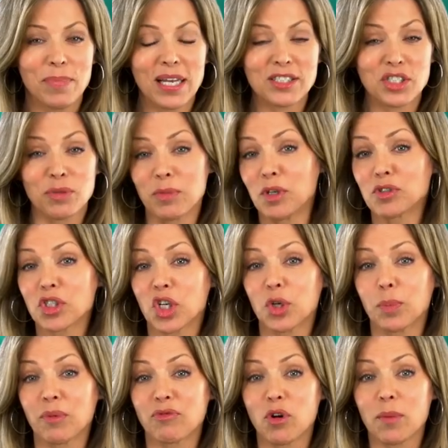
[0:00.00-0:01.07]
Best musical
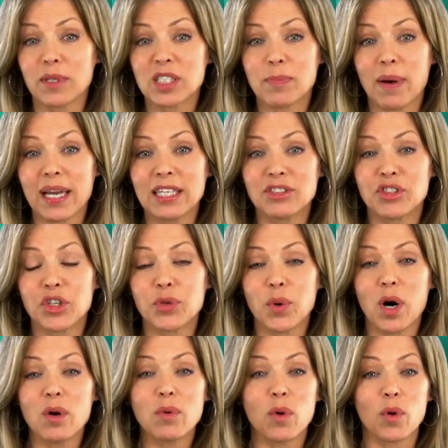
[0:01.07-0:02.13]
performance by a
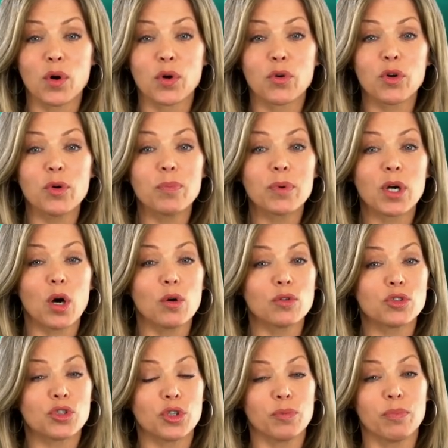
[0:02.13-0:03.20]
duo or group
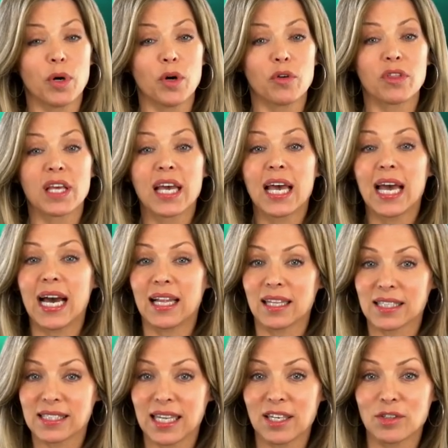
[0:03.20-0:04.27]
goes to both
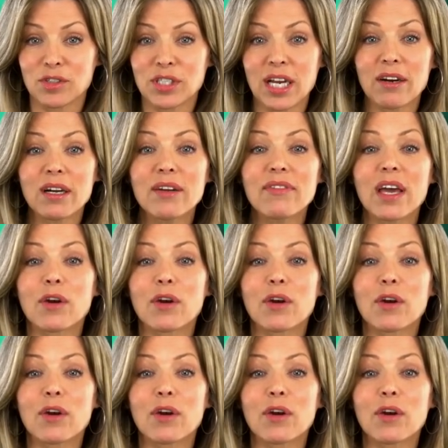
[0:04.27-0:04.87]
Alexander Zverev